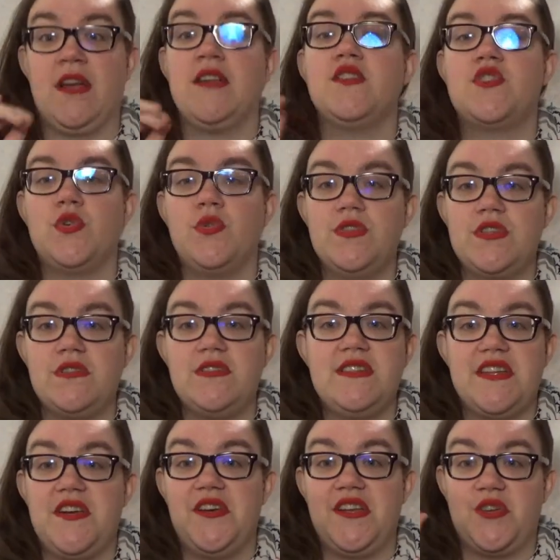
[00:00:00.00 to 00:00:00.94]
short
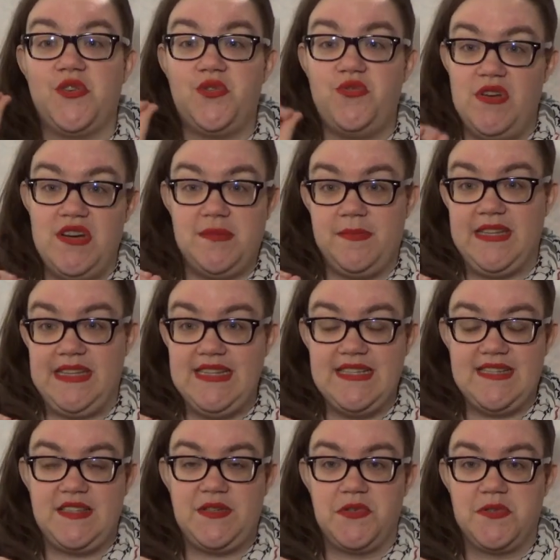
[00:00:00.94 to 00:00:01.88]
stories are incredibly
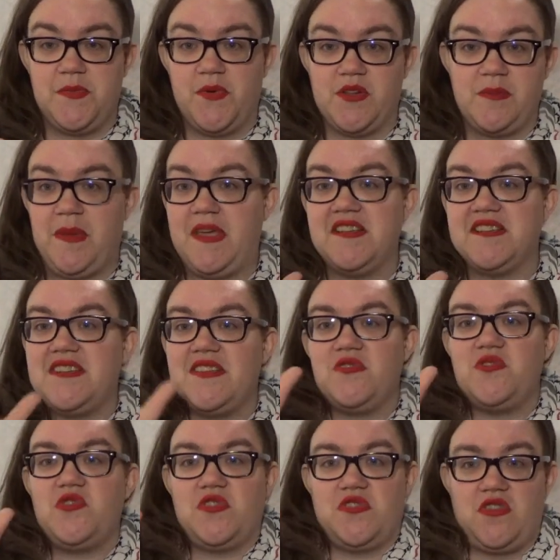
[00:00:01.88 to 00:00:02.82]
easy to spoil because they're
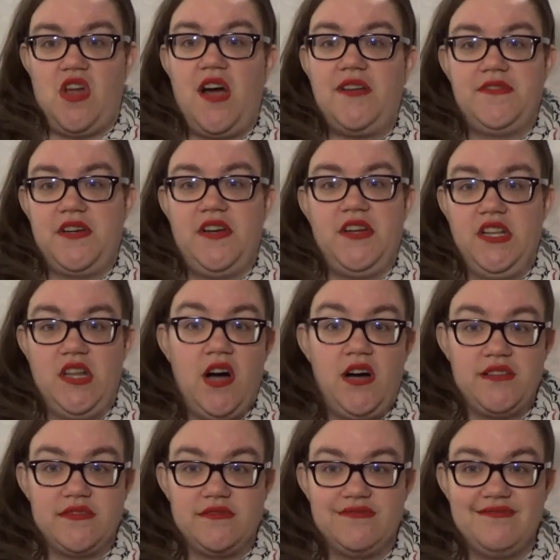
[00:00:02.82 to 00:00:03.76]
just not very
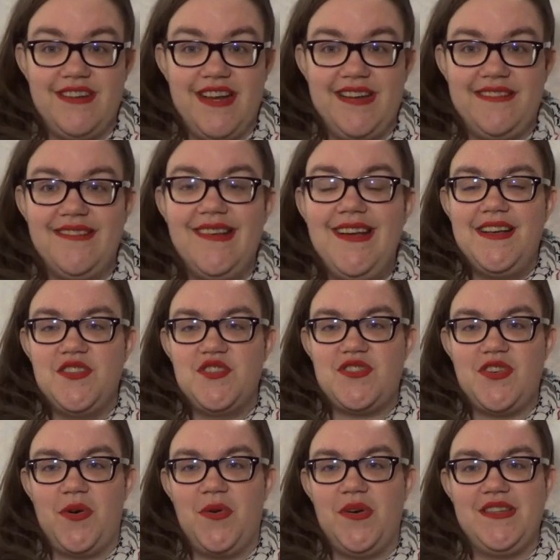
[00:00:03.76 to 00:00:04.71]
long, right?
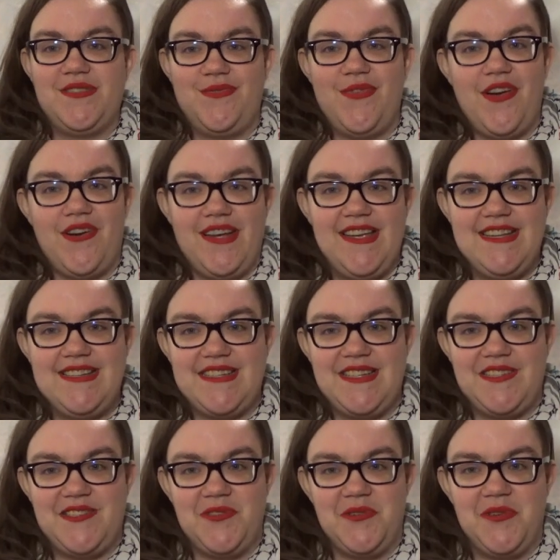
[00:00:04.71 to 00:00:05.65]
So it's very
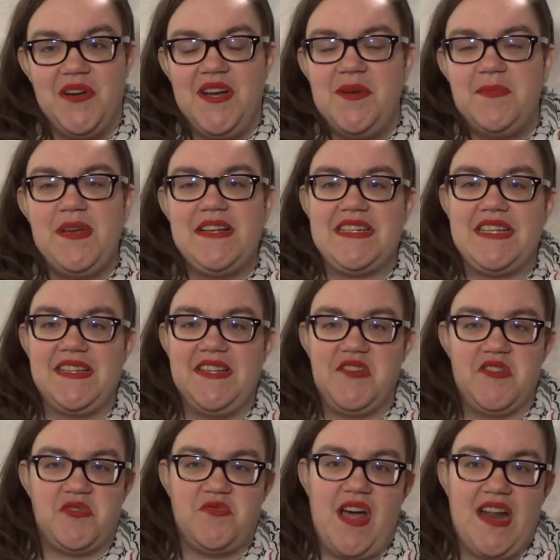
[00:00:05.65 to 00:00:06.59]
easy to basically
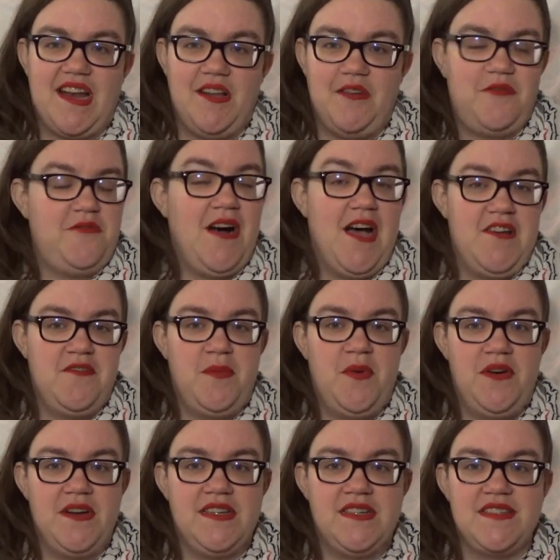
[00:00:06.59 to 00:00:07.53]
just rattle off 5
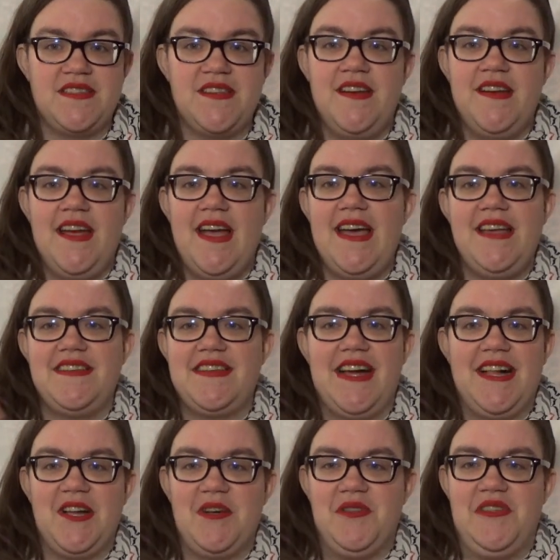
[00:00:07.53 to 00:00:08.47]
points and
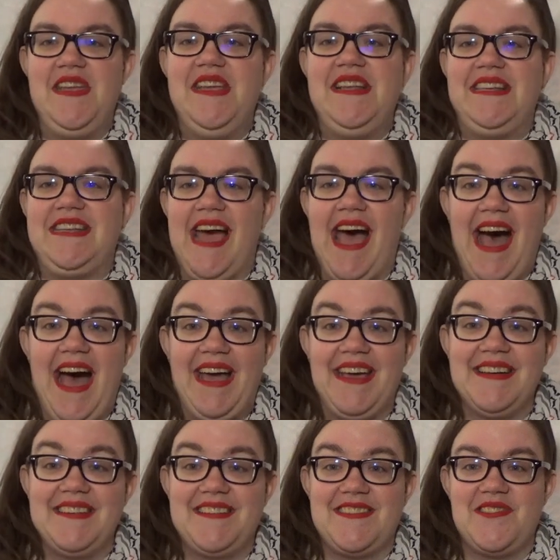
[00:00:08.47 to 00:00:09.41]
tell you the
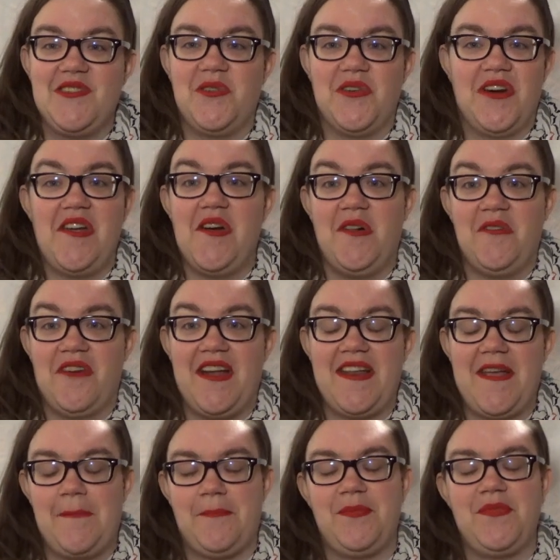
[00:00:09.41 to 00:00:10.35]
entire story
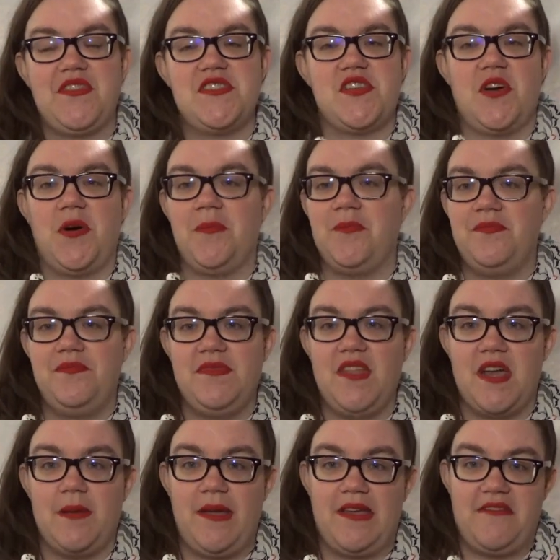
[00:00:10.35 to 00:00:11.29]
already. So,
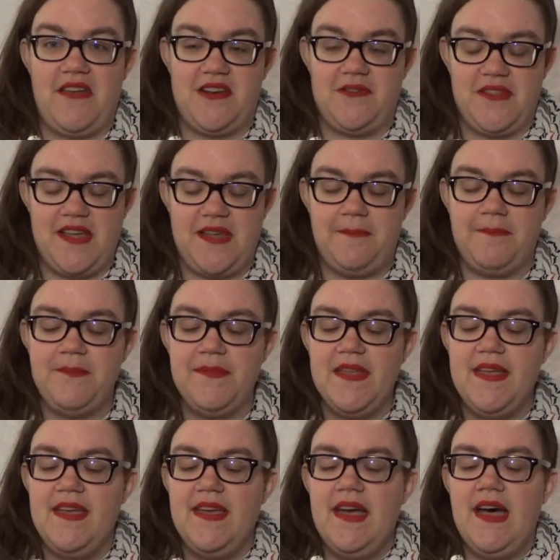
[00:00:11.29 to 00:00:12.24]
not a big fan of that.
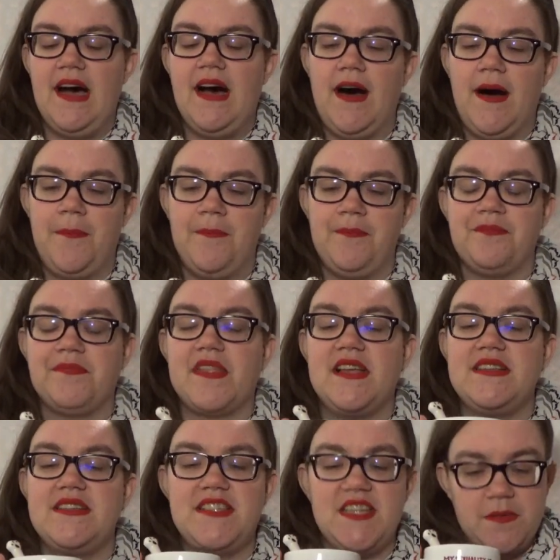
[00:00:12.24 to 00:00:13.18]

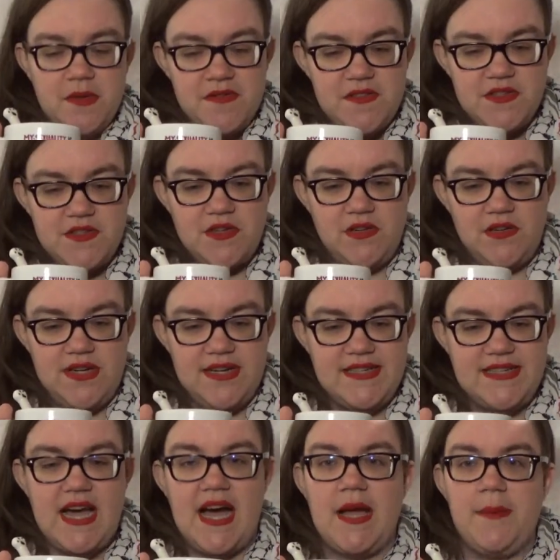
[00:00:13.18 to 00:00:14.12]
Some of the
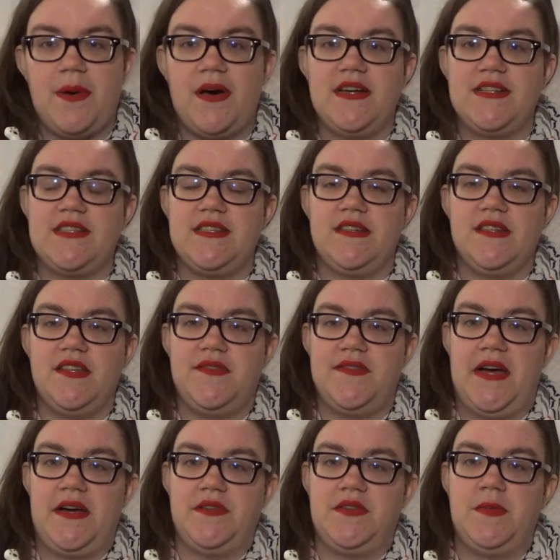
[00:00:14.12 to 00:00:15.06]
stories I personally
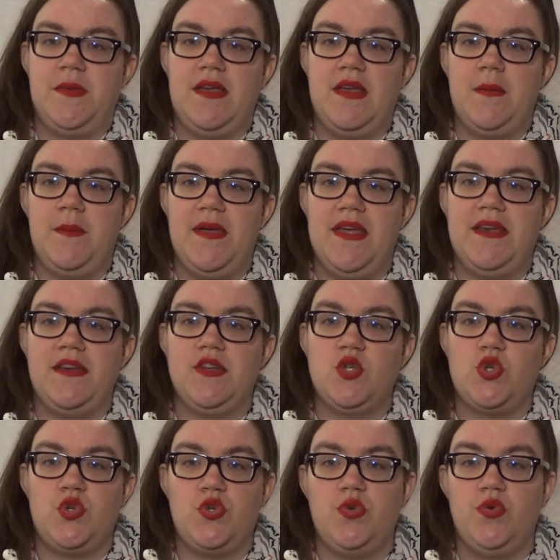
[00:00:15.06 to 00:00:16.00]
found to be a bit
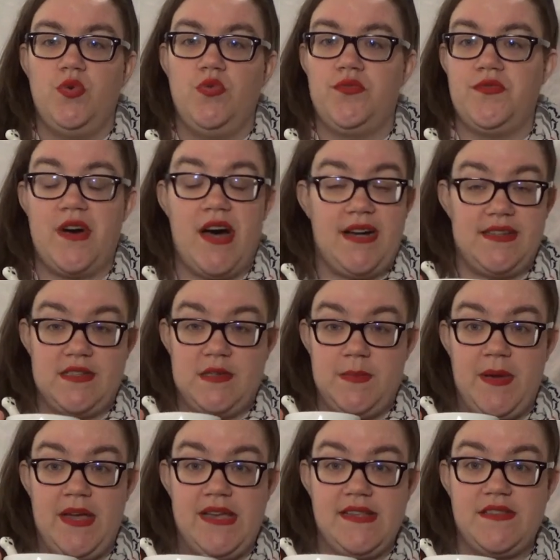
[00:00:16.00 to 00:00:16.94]
too
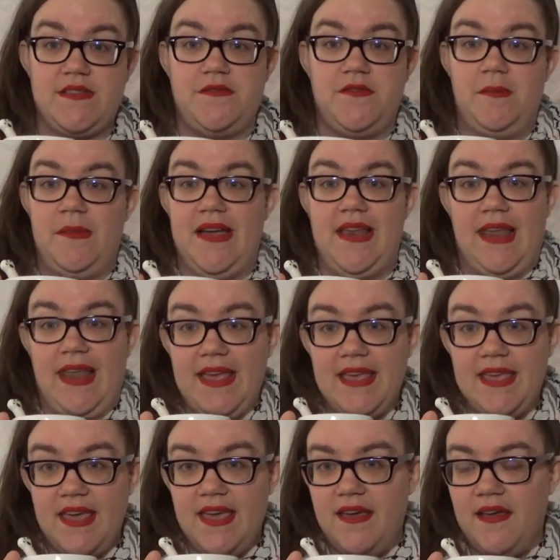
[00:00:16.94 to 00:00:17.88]
fast-paced for my
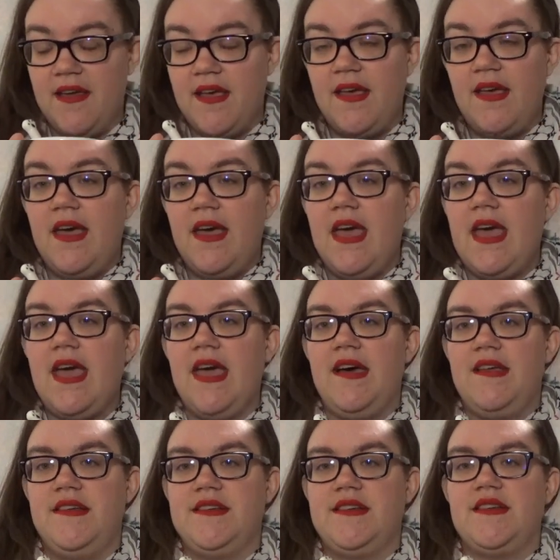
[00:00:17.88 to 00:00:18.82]
liking,
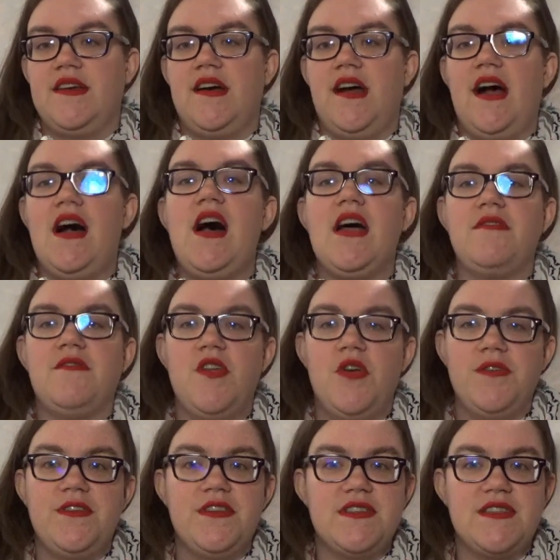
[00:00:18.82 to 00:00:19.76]
and I've
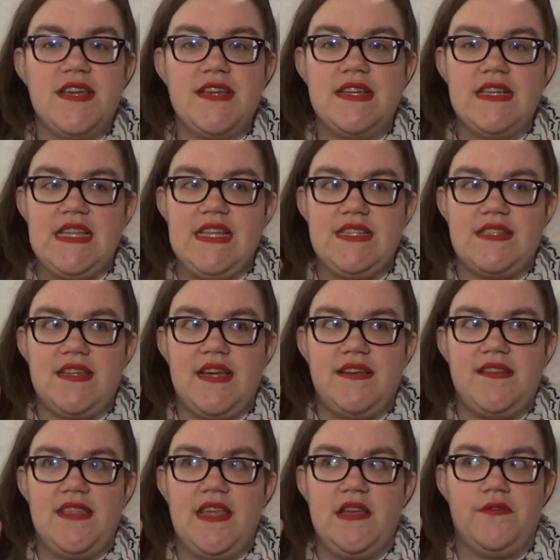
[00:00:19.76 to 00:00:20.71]
noticed that at least, I
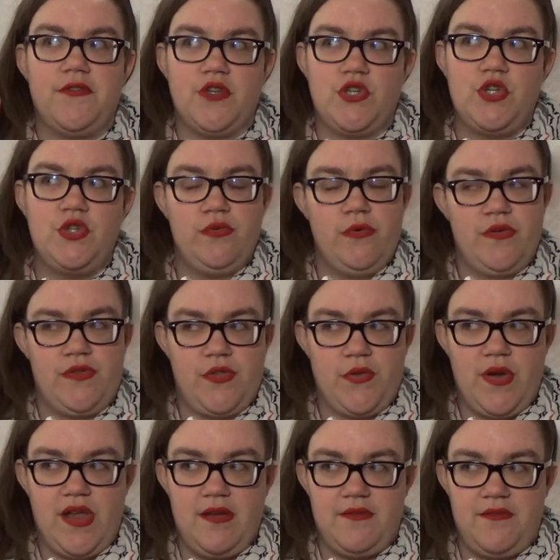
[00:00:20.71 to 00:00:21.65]
think, for two or
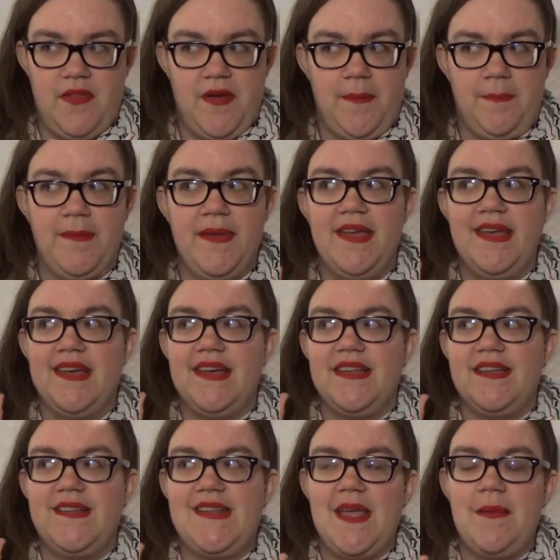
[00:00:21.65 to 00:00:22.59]
three of them,
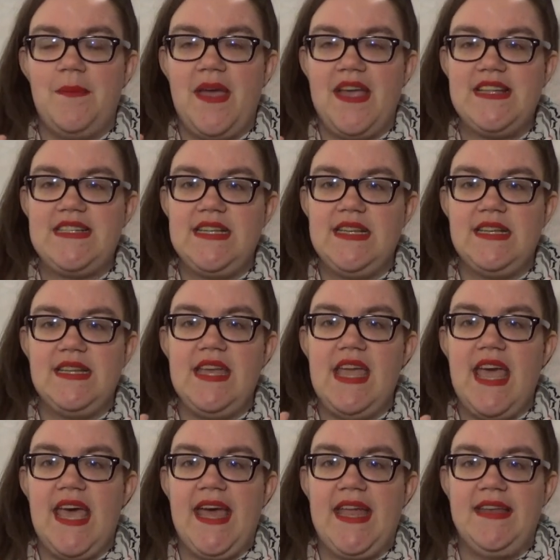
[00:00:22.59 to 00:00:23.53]
they
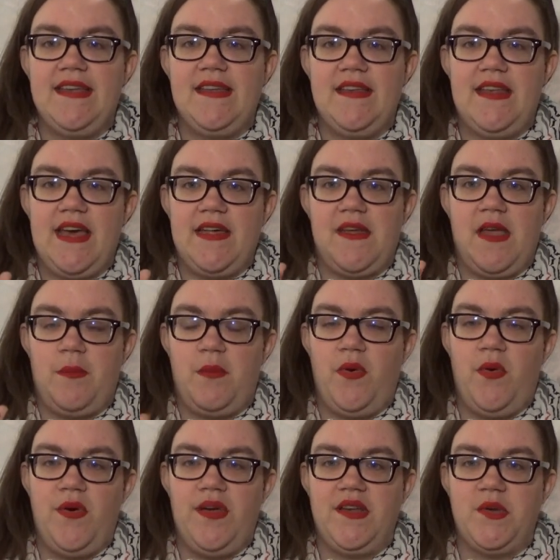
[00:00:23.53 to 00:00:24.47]
basically ended at a
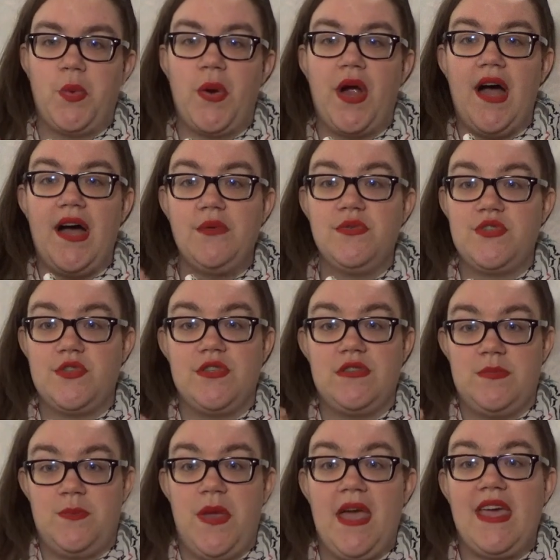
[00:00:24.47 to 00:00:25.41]
point where I was
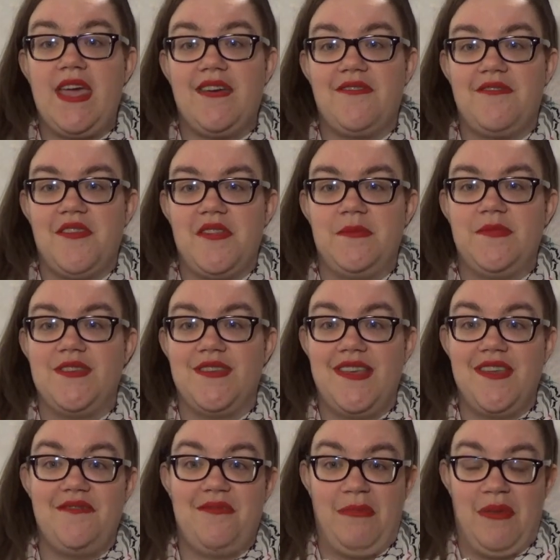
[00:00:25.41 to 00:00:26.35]
just begging for them to
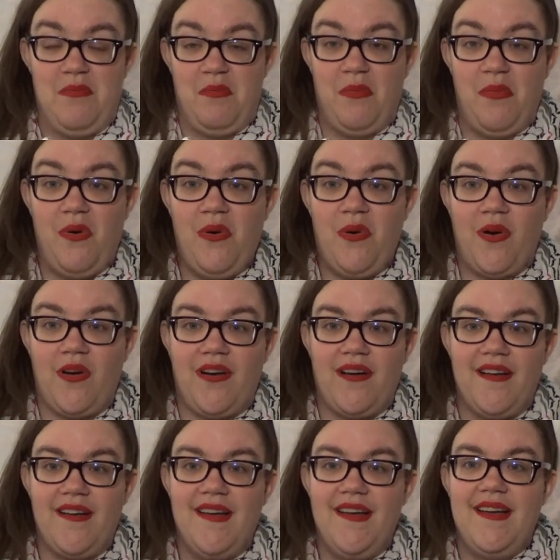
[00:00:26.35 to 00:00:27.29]
give me
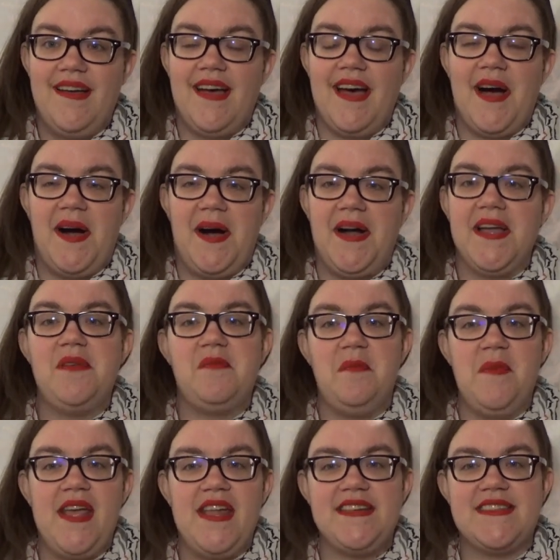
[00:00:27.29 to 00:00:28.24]
more. It
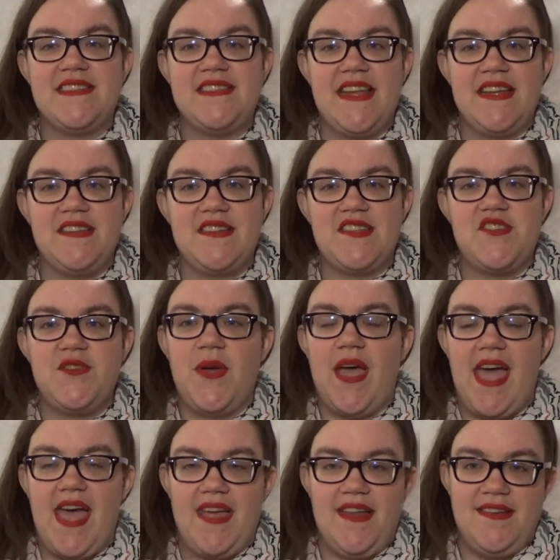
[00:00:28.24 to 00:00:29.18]
made sense to
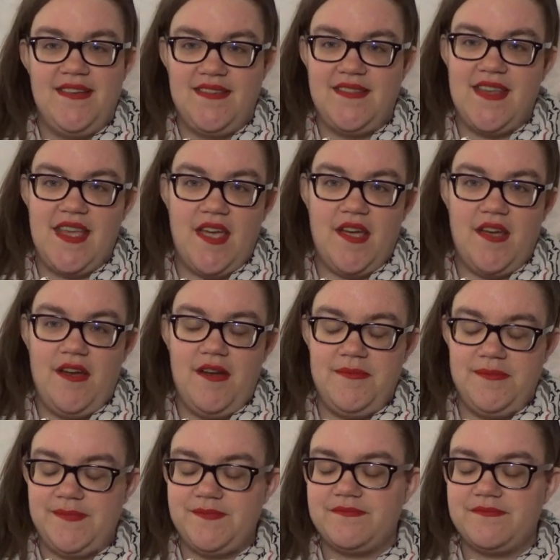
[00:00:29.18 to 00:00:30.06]
end there,